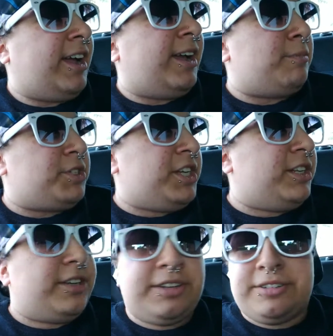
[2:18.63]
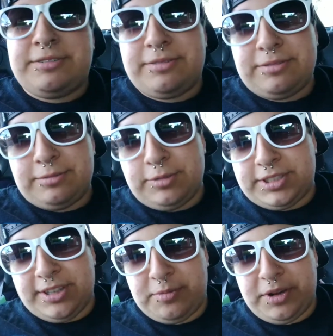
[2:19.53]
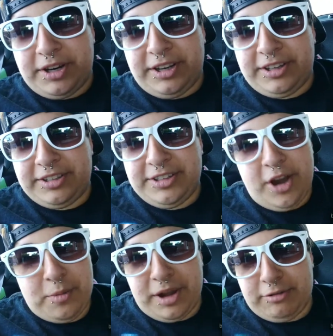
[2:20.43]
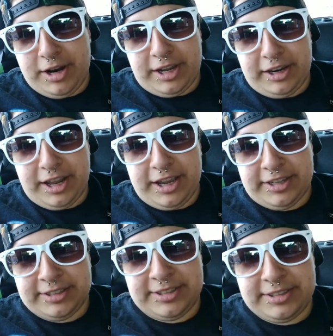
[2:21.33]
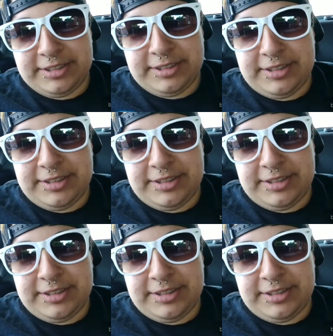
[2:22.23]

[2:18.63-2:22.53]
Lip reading: I'm chilling with somebody y'all might recognize.